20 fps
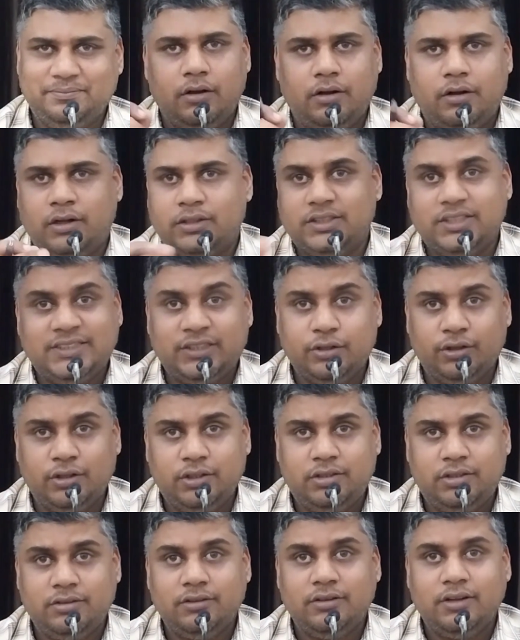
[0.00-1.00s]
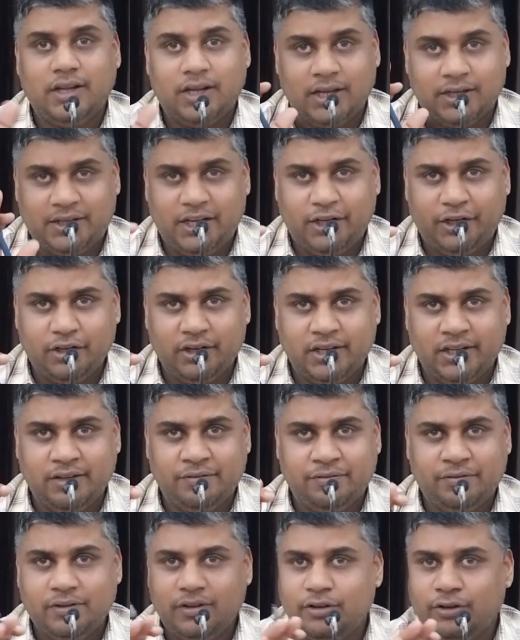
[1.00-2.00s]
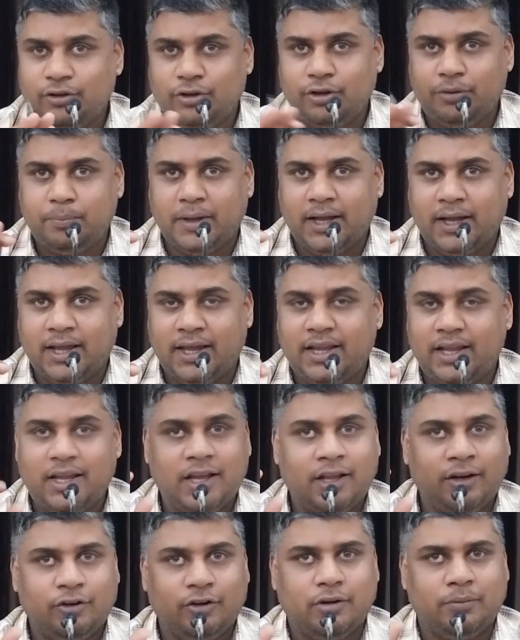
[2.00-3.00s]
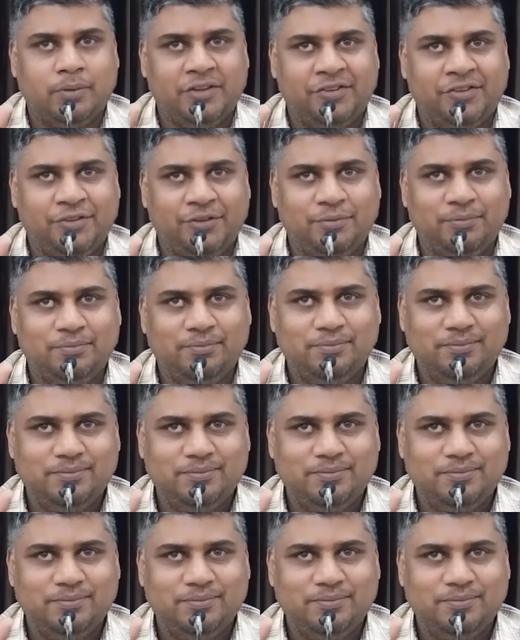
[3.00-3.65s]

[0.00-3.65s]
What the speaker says: On this note, I take a leave. Goodbye and God bless you.